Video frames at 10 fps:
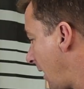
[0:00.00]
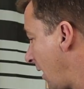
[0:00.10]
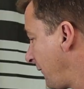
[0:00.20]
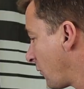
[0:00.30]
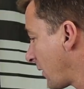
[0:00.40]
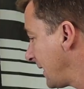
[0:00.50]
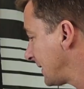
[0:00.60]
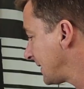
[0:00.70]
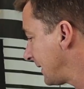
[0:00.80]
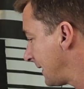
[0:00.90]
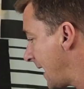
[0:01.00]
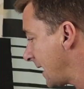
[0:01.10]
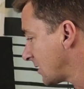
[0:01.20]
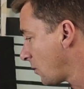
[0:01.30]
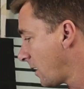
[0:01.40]
I've already set the
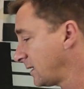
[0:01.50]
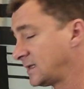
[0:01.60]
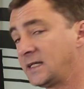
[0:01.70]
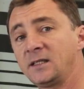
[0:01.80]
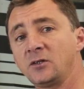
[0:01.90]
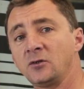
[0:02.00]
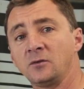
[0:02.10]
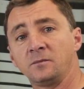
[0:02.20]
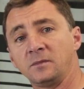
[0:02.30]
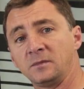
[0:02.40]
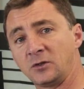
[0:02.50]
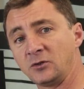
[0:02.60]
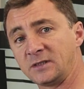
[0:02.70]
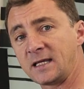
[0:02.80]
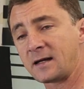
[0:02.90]
X, Y and Z
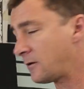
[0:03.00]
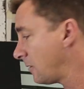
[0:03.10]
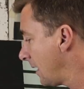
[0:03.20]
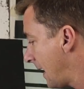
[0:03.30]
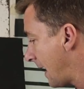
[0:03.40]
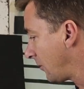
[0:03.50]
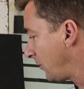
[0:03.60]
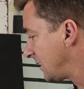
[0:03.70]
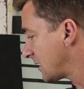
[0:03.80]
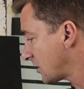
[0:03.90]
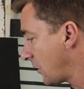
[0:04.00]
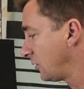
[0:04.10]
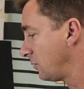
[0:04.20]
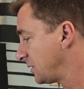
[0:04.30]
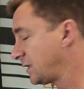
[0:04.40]
to 0, and we're just
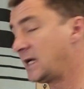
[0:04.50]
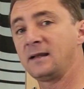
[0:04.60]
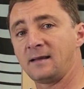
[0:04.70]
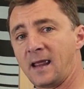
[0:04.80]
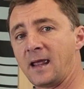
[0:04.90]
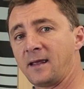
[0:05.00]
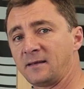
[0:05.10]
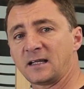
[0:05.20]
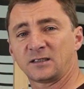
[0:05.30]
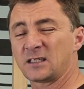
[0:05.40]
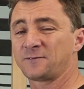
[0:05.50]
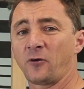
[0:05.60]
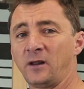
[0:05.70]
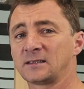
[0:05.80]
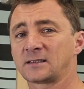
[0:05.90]
going to machine in the air. That's just
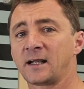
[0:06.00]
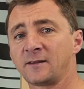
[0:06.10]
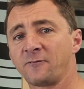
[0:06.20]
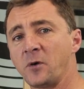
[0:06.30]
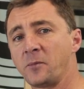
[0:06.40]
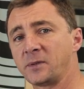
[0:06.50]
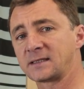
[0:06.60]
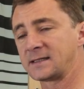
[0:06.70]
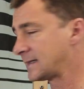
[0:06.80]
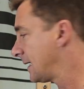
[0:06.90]
for illustrative purposes.